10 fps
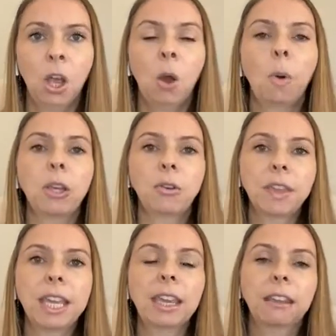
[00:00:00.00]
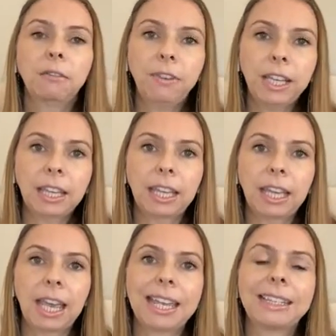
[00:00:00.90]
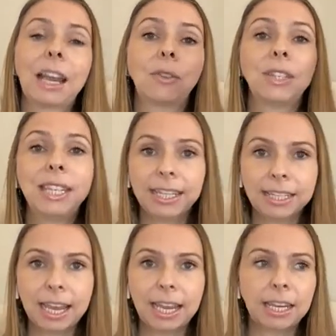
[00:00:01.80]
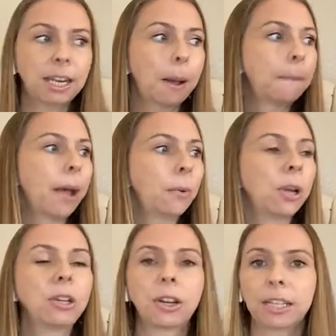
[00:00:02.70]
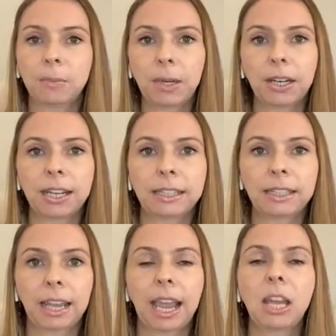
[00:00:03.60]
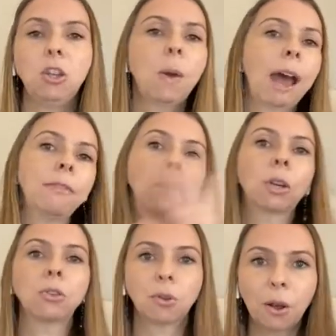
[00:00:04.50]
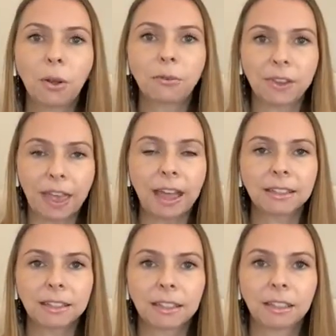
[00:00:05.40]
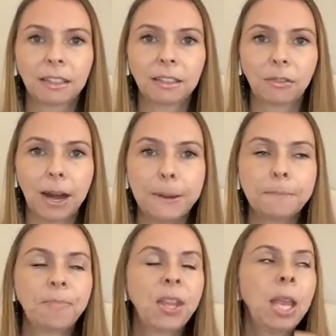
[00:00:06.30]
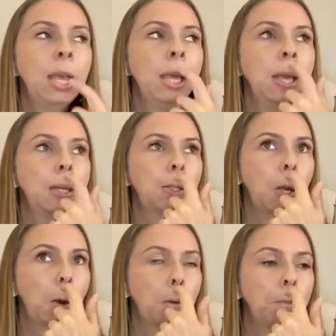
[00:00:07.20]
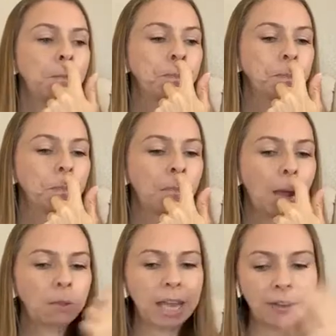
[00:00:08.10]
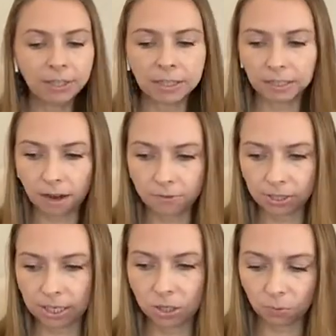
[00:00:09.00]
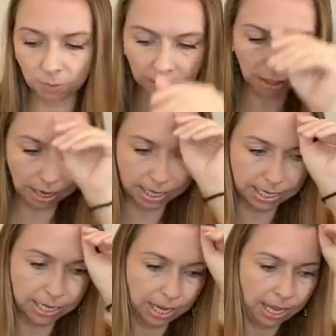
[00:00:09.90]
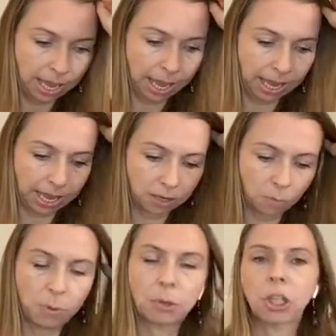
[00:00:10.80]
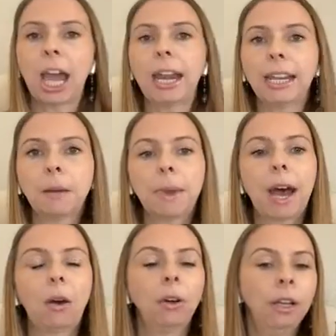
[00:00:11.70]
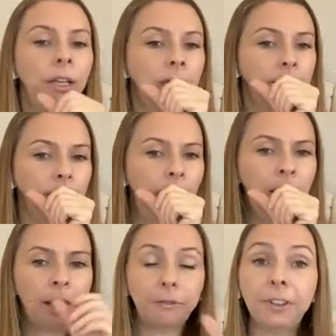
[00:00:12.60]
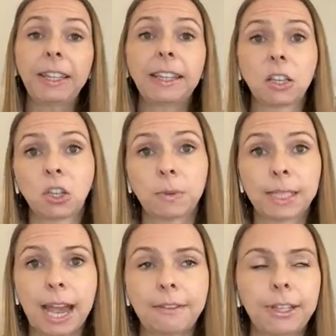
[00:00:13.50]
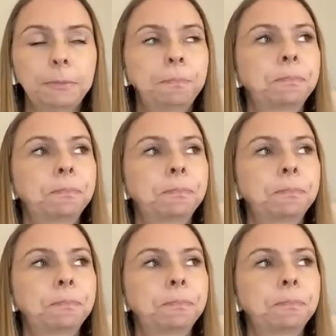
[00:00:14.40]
What you're thinking and feeling is now dictated by what you're experiencing, and you have no control over that, right? So I was having this conversation with a client and we were chatting about a feeling that she was having.